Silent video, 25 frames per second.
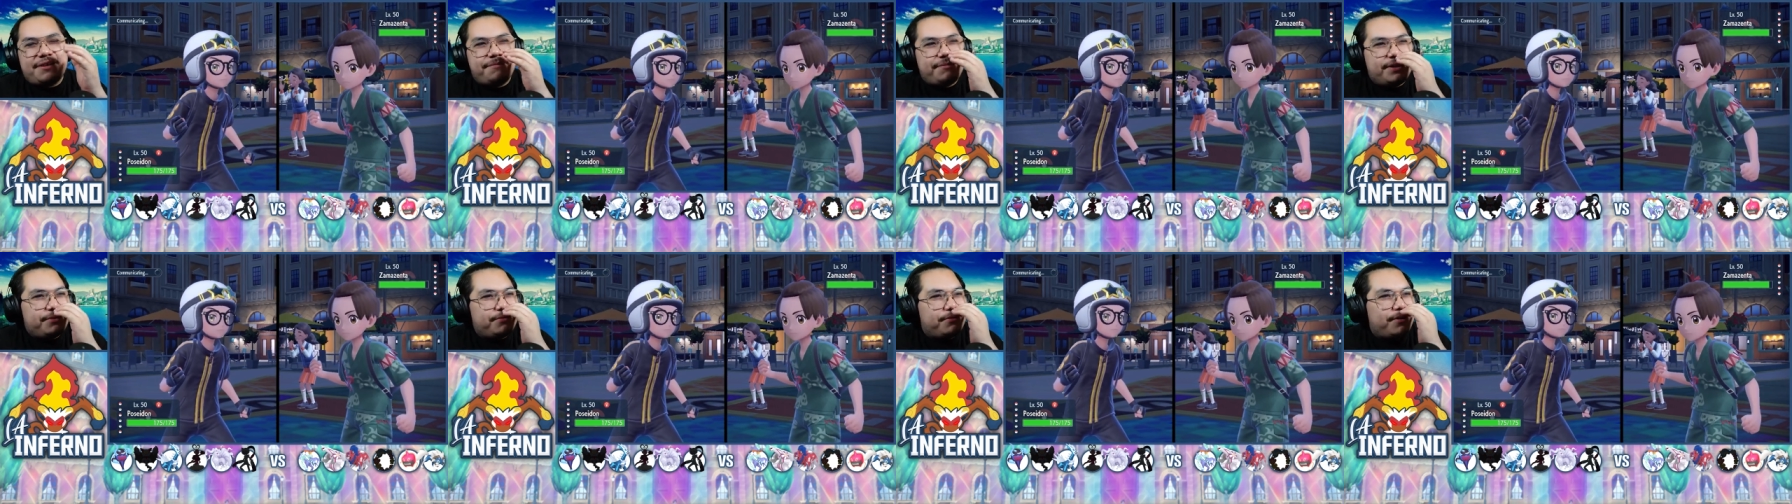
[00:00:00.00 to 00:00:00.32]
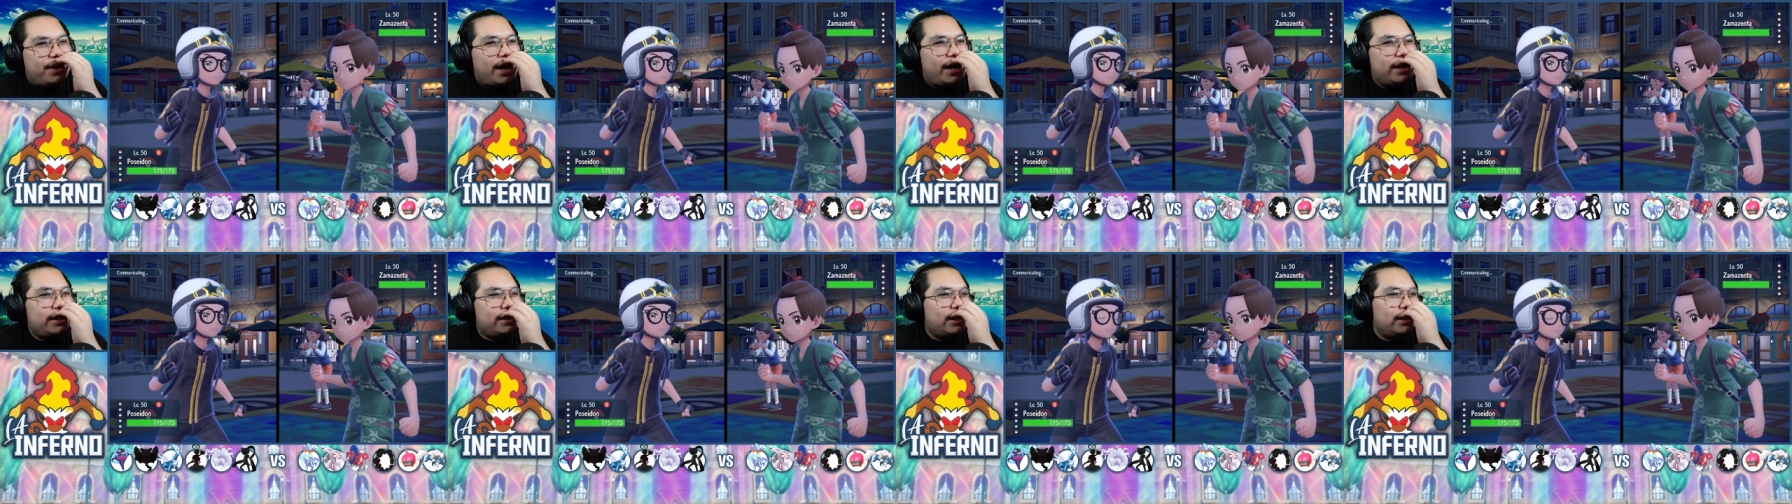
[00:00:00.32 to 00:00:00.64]
made
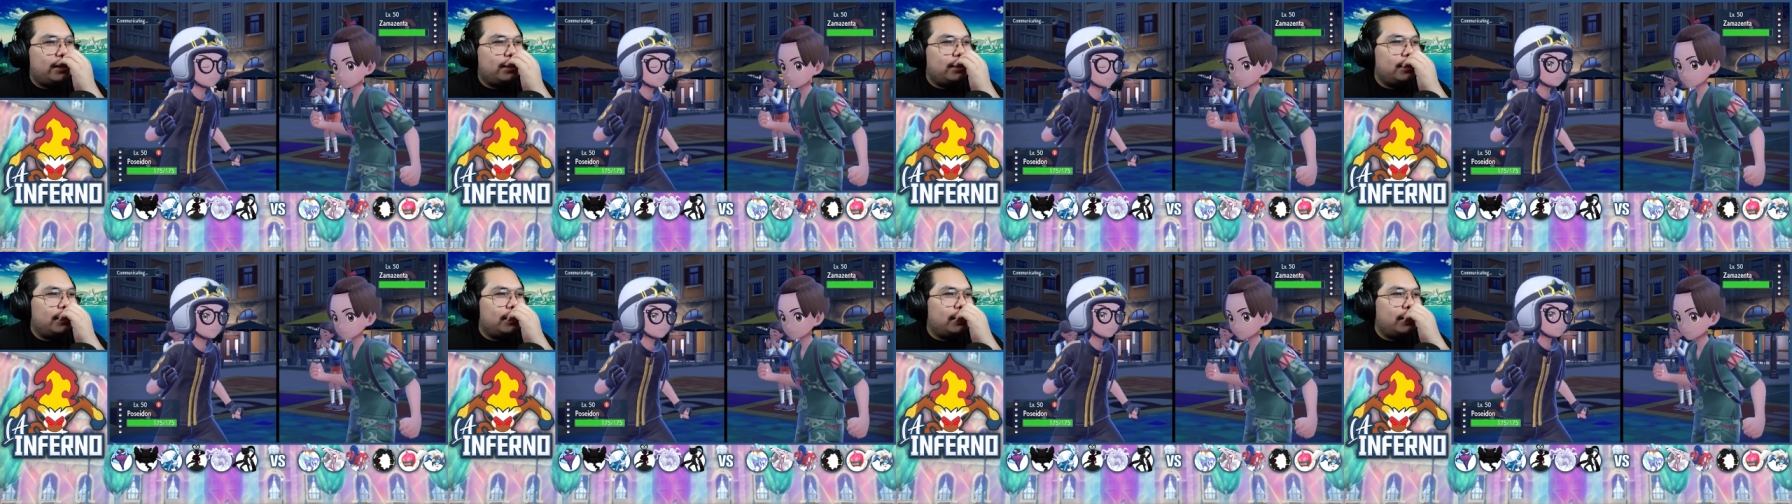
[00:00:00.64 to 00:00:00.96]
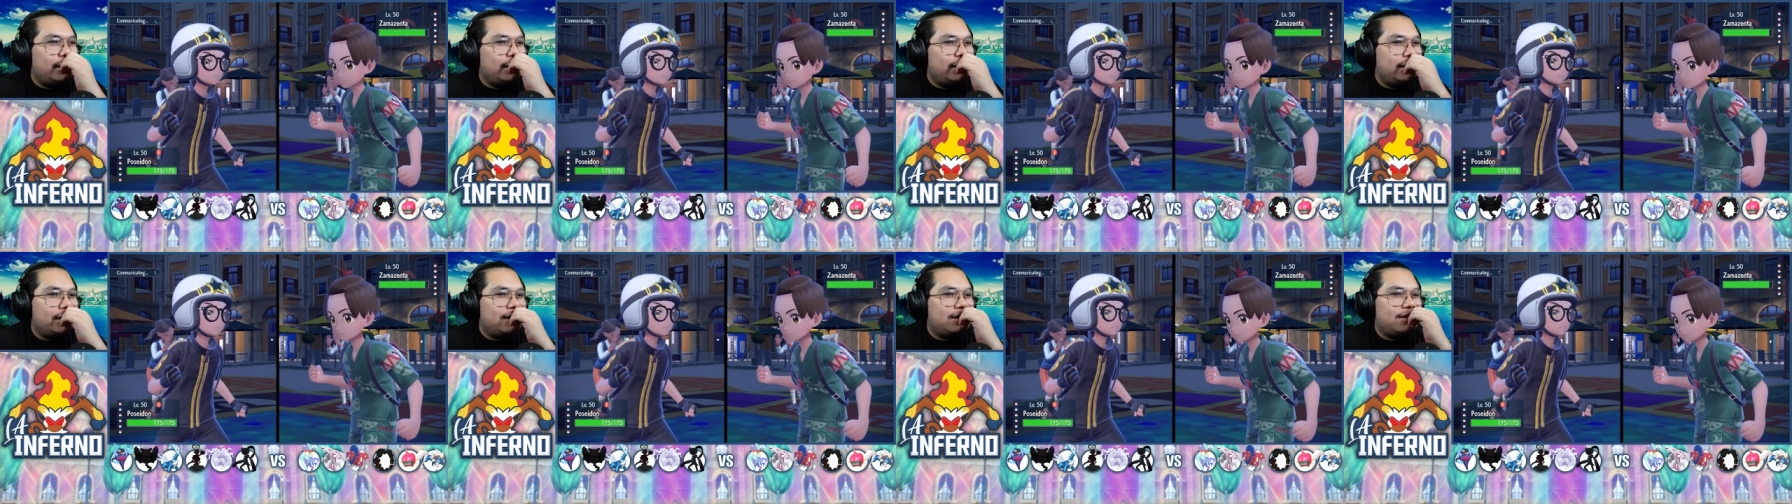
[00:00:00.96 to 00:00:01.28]
where I
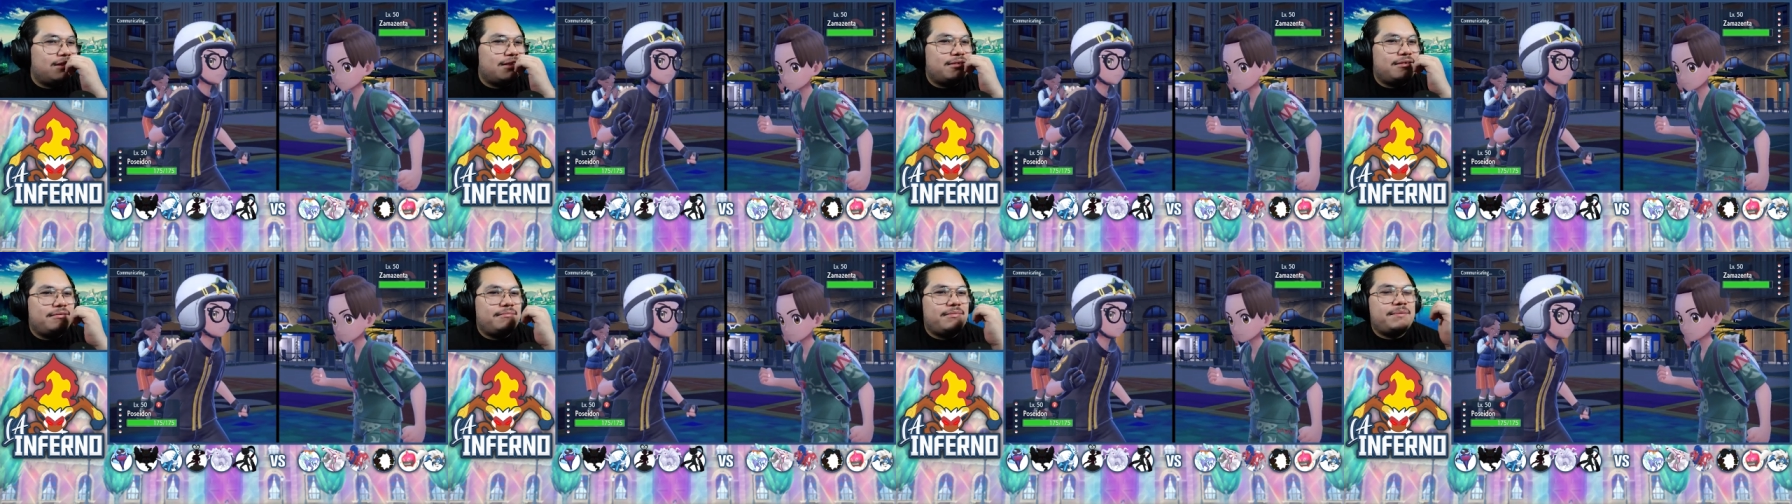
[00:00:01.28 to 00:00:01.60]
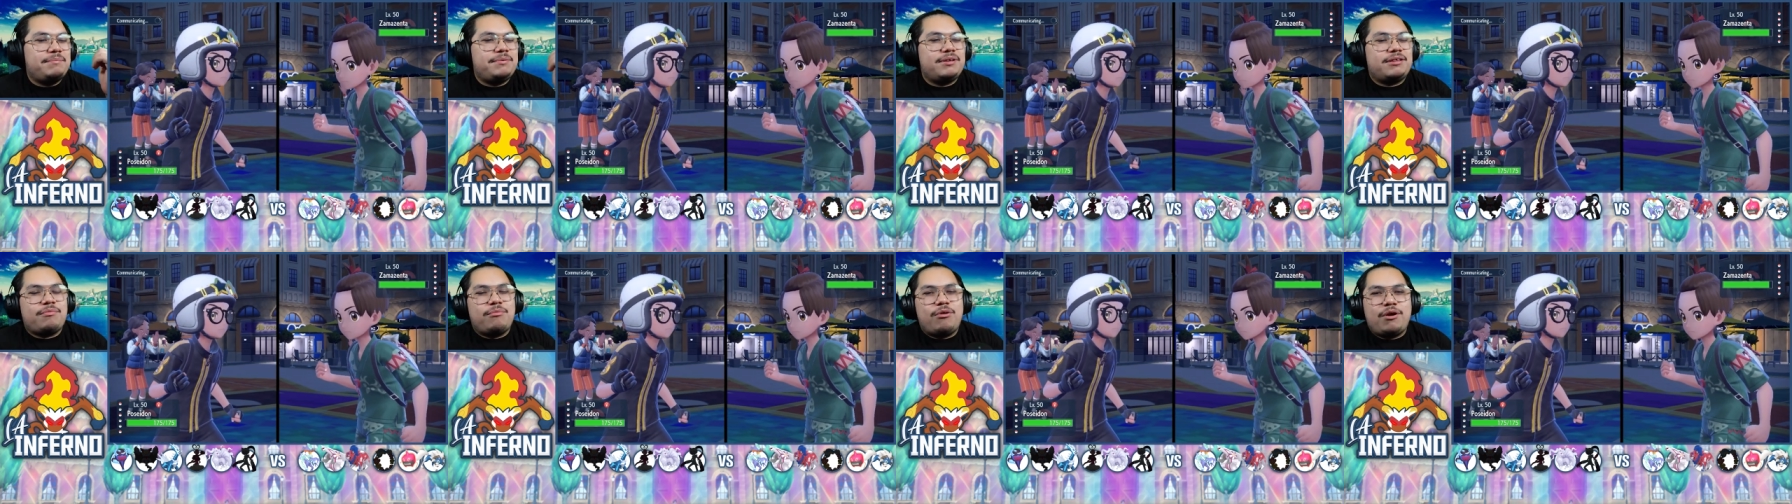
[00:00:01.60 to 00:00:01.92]
it's
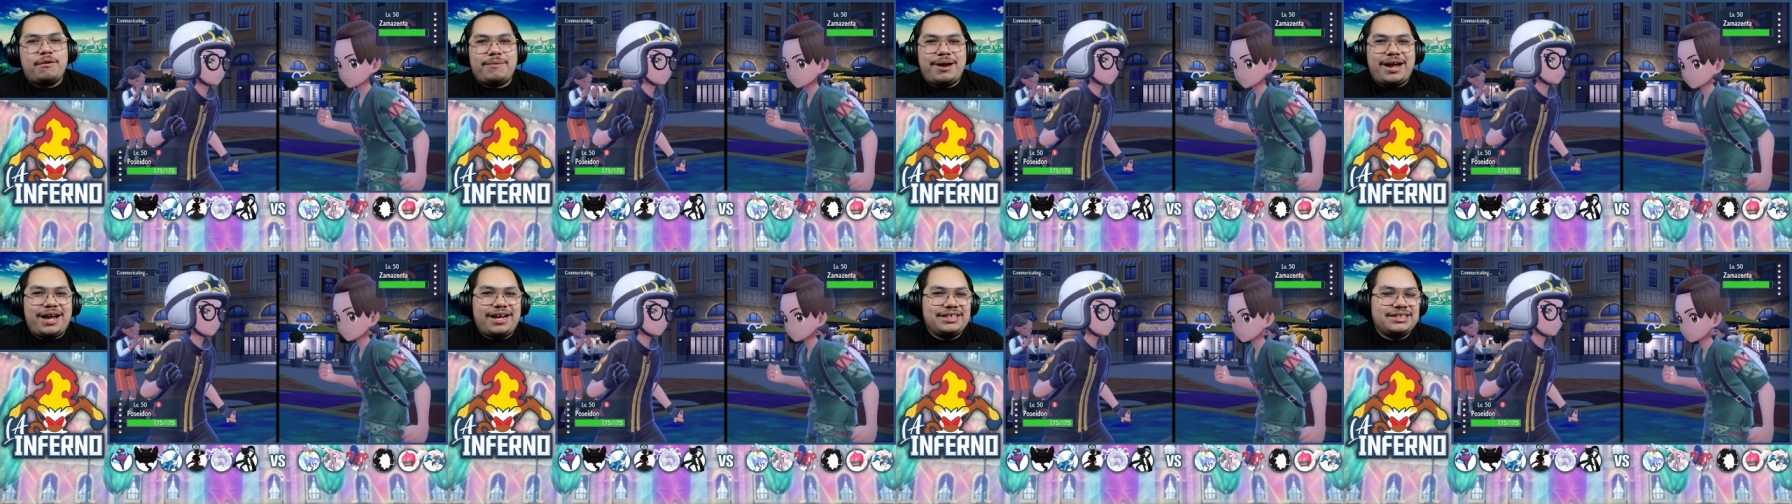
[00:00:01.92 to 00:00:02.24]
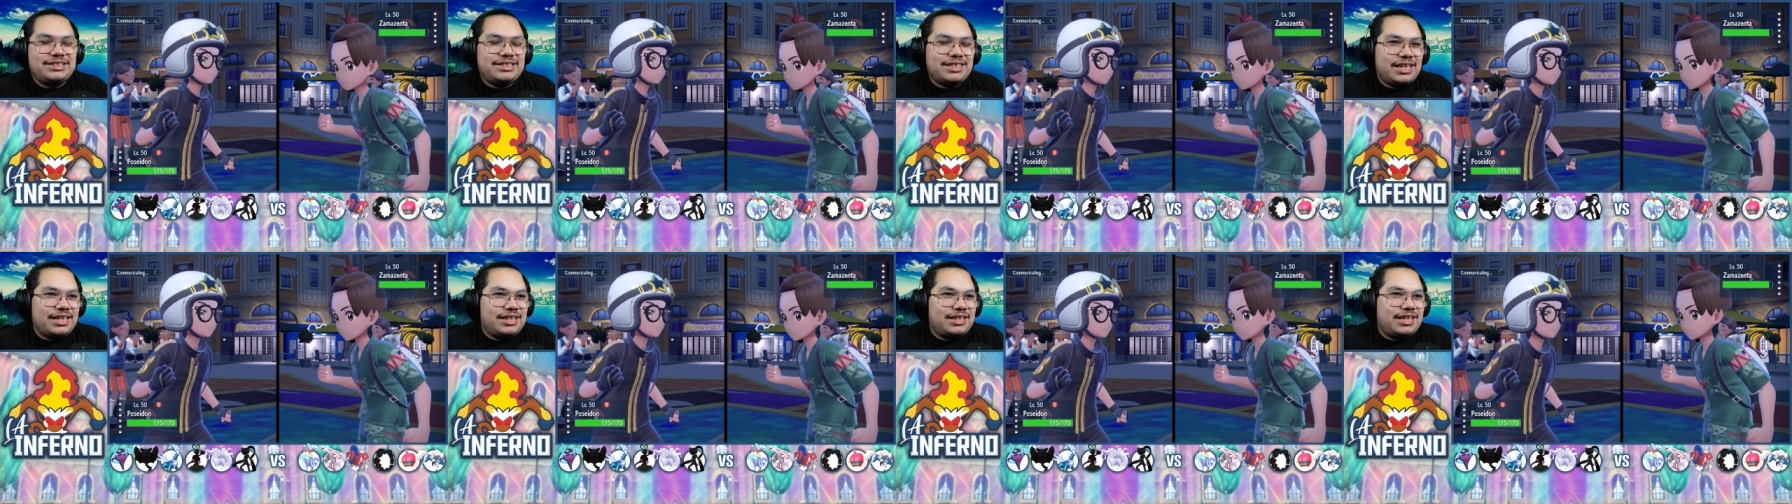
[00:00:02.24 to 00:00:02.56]
maybe it's more of a hindsight